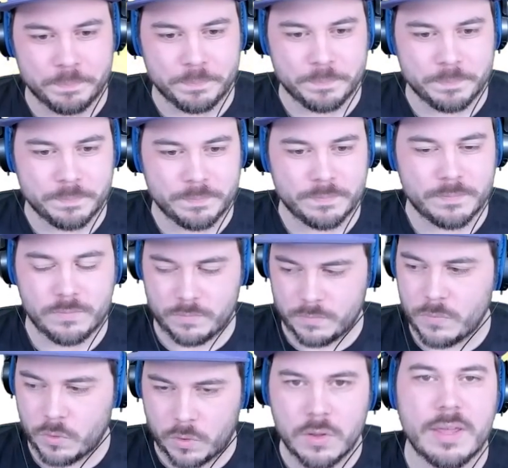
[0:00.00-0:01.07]

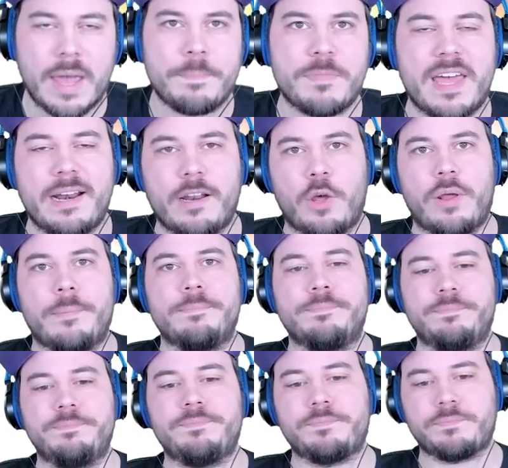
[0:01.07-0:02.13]
Yep, that'll do it.
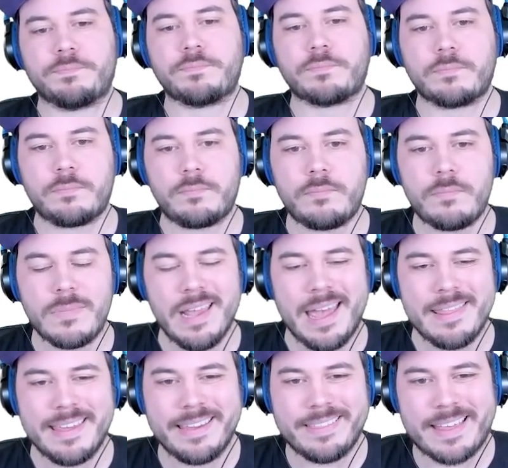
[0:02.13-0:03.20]

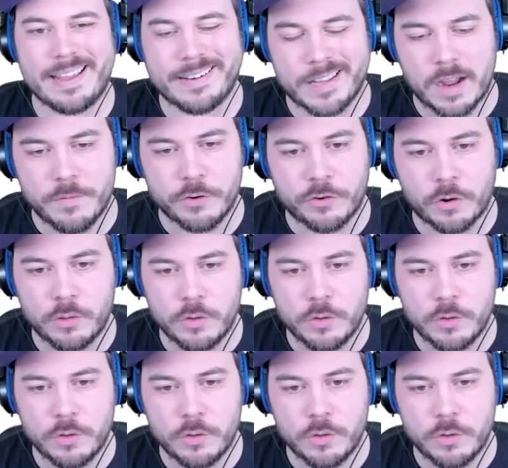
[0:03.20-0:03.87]
I think that covers our